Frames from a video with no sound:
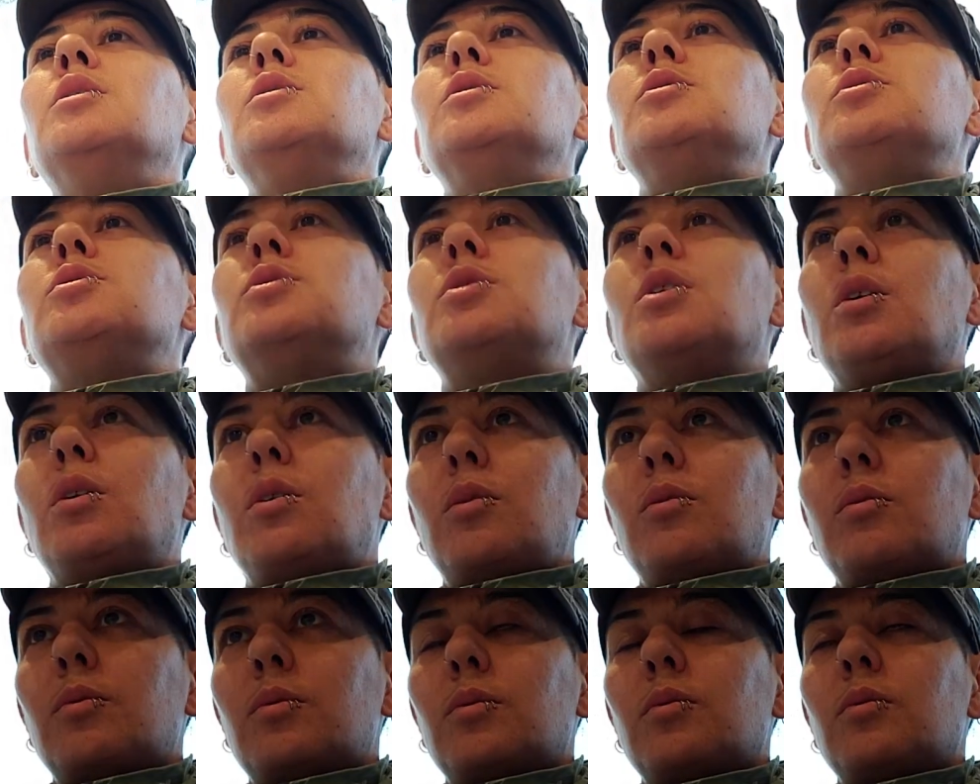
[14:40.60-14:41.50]

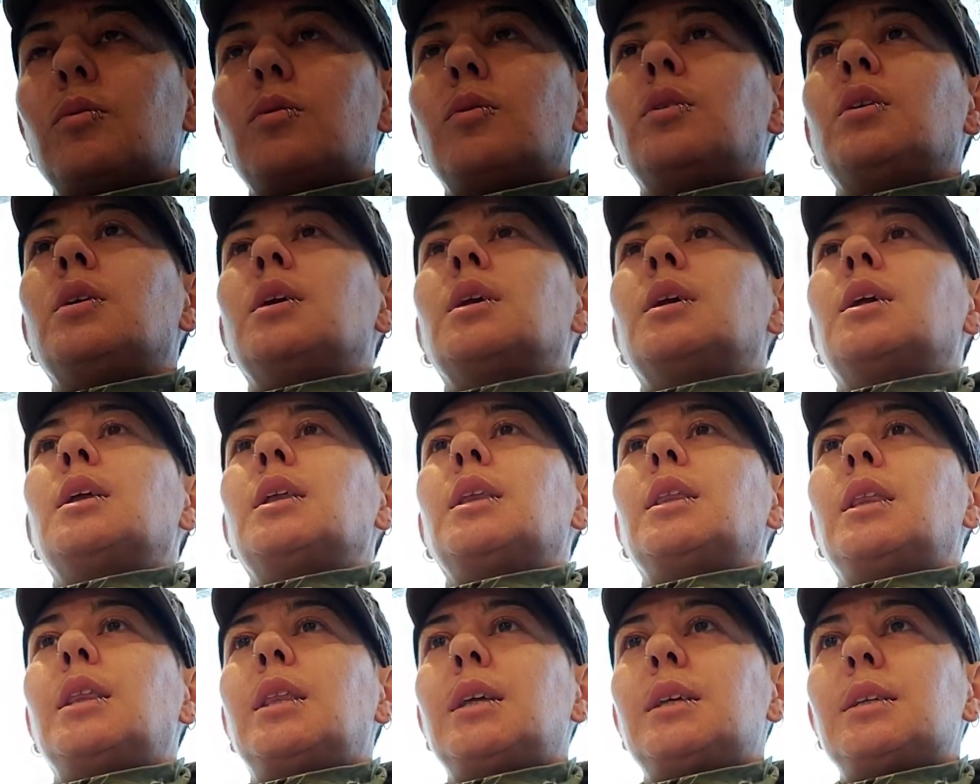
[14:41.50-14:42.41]
So,
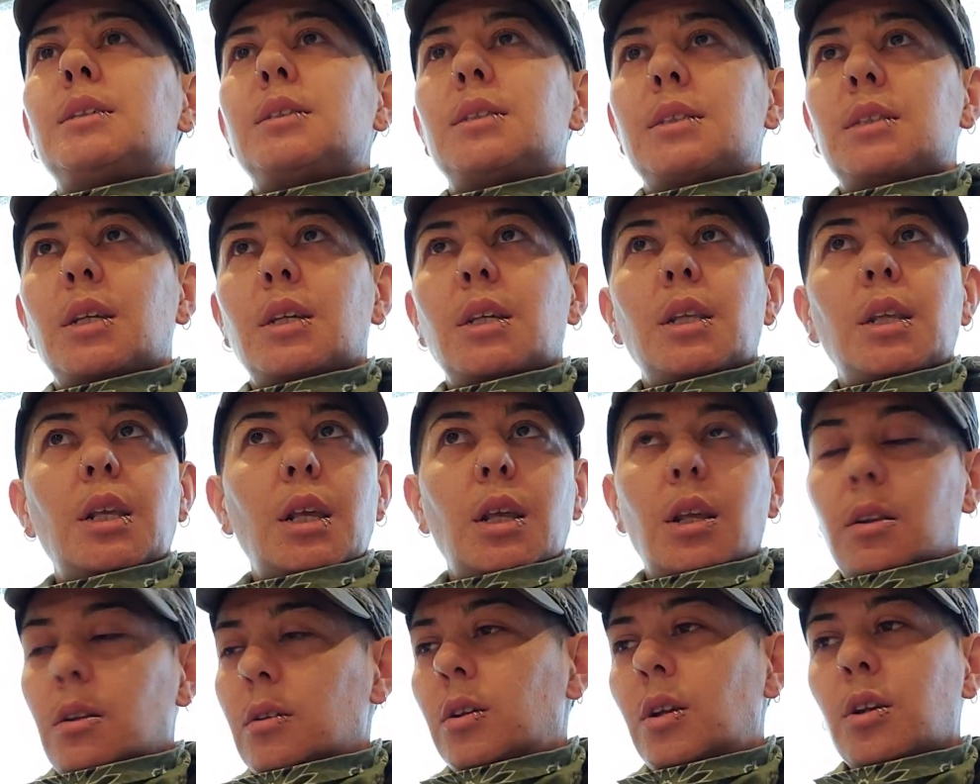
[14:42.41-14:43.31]
this,
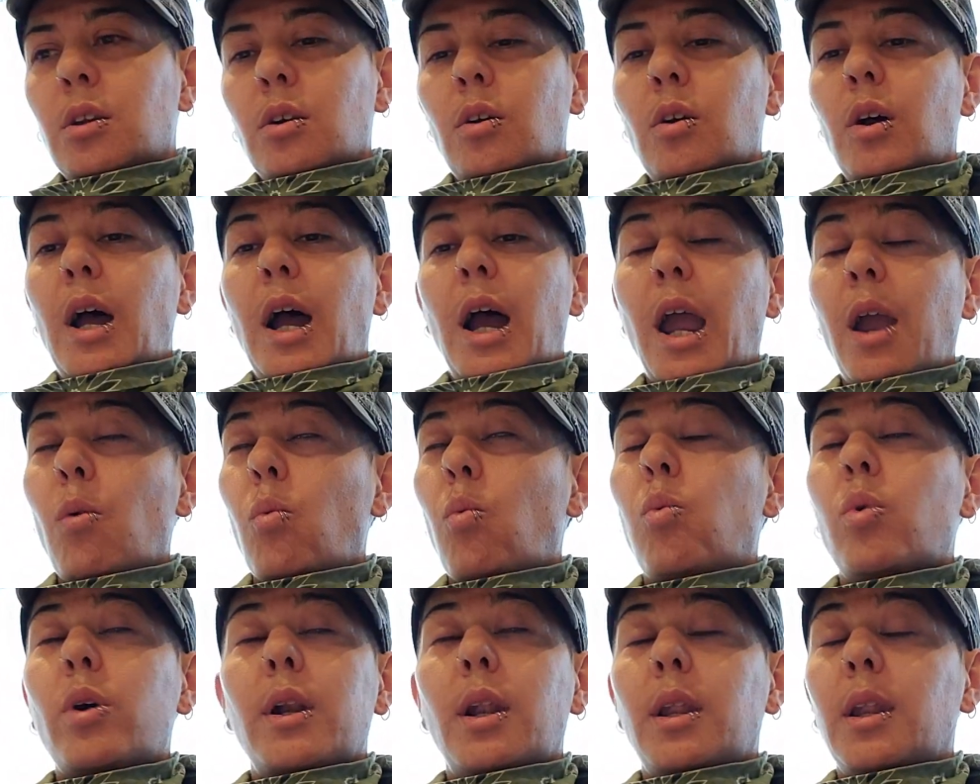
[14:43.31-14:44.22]
I
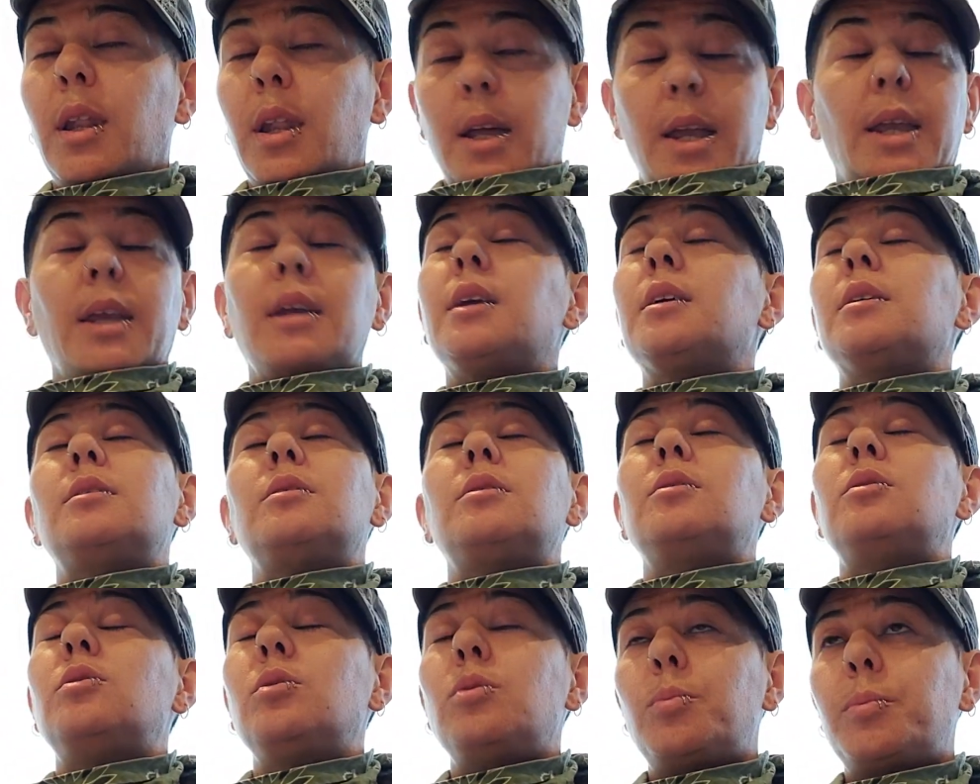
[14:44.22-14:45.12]
would like
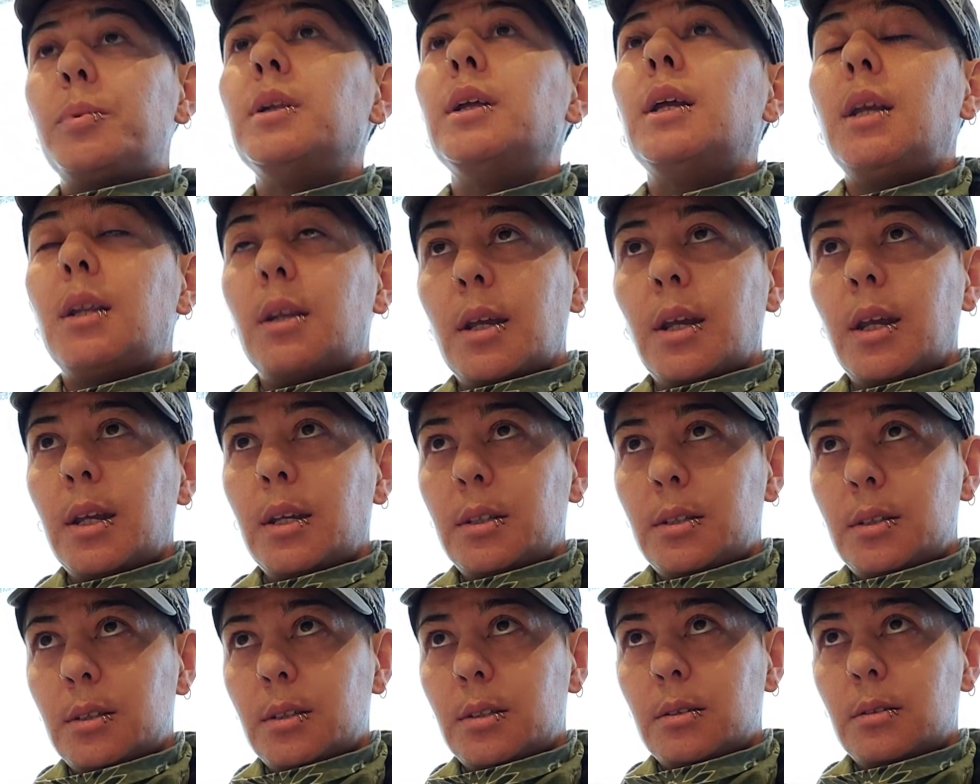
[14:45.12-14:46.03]
to play
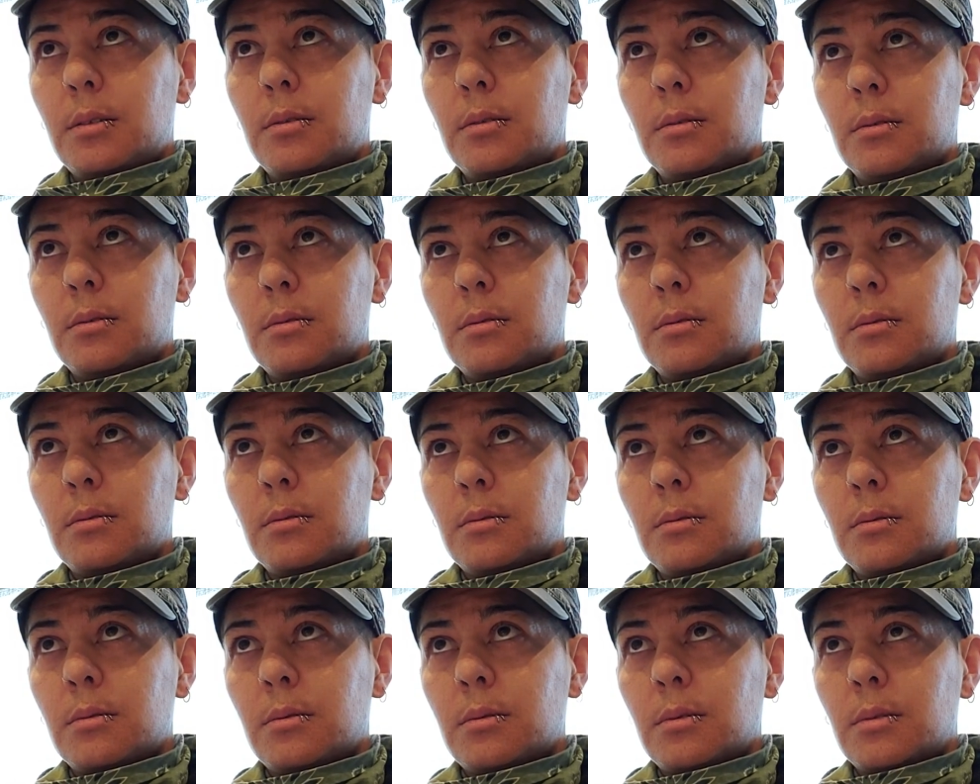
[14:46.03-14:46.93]
nice,
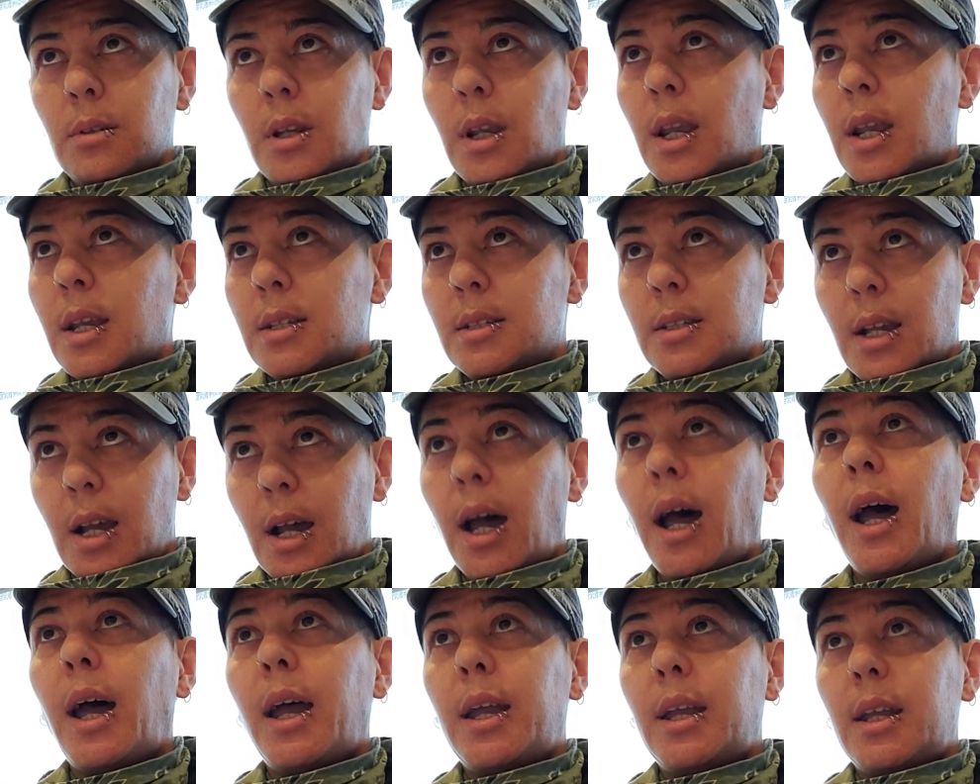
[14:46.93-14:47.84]
because
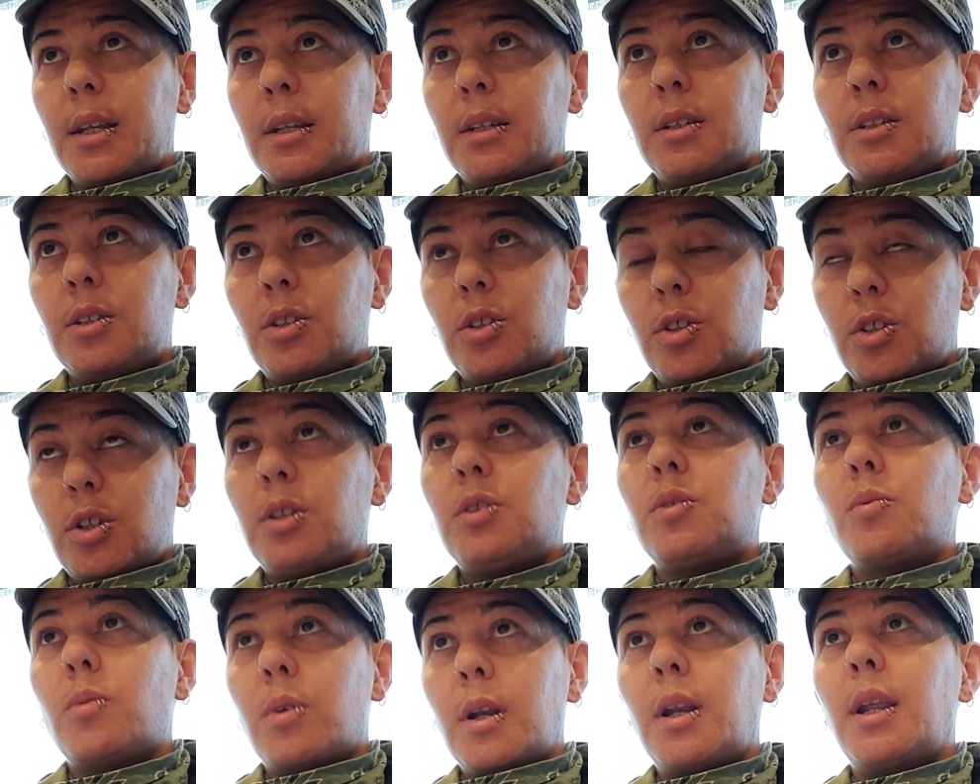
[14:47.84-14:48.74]
I
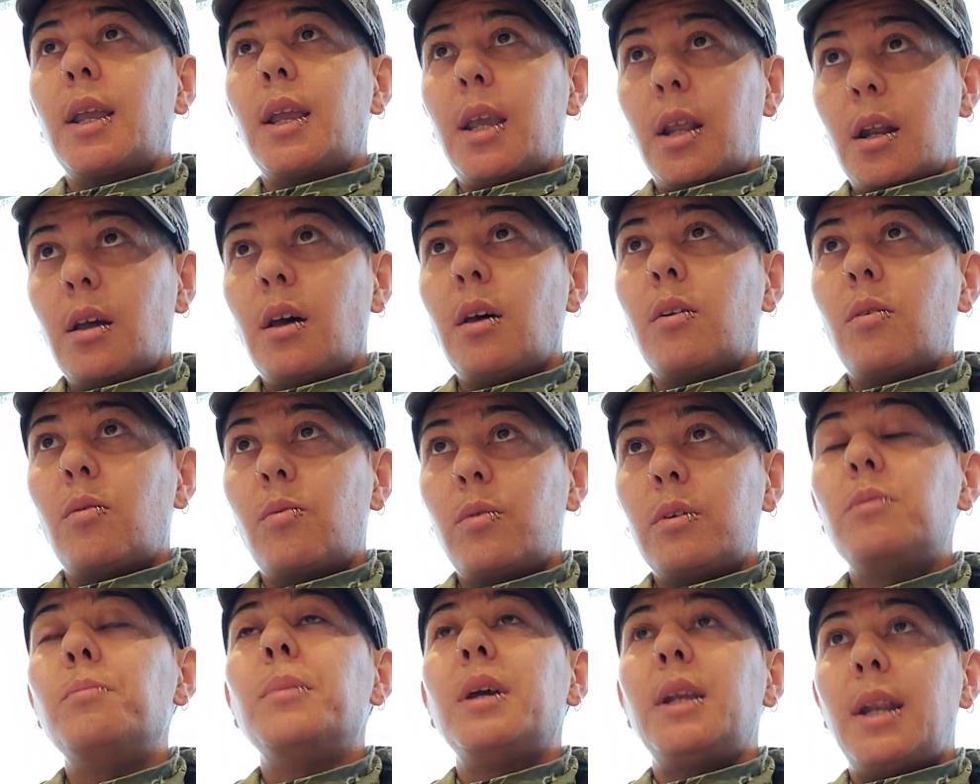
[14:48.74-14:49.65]
just want to get on
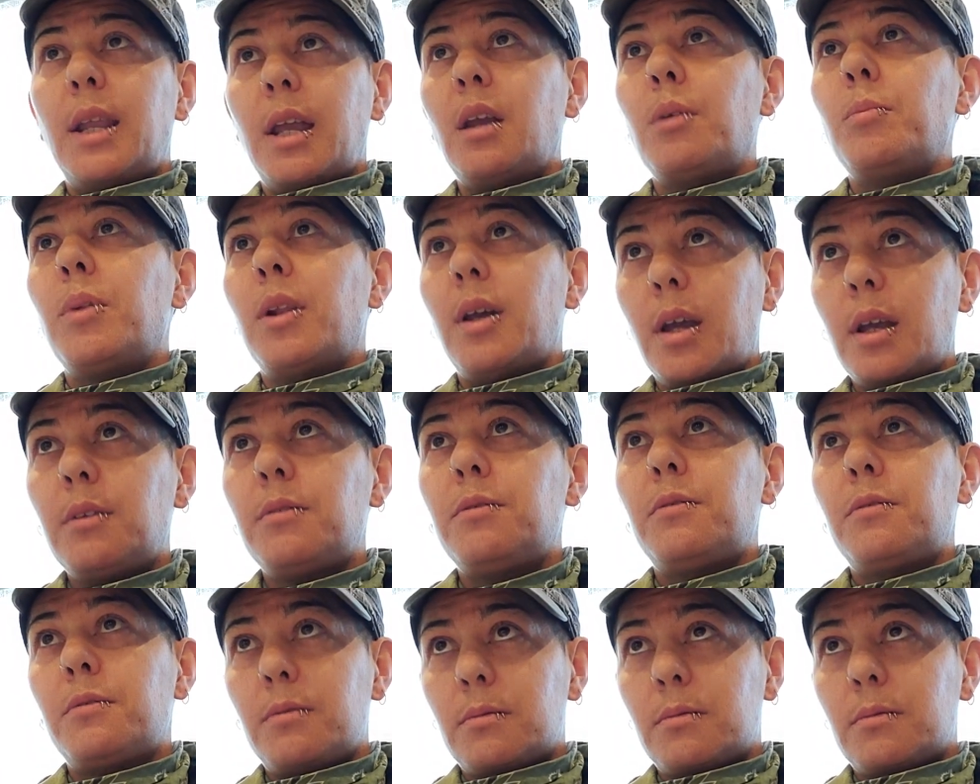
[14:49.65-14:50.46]
with my damn life.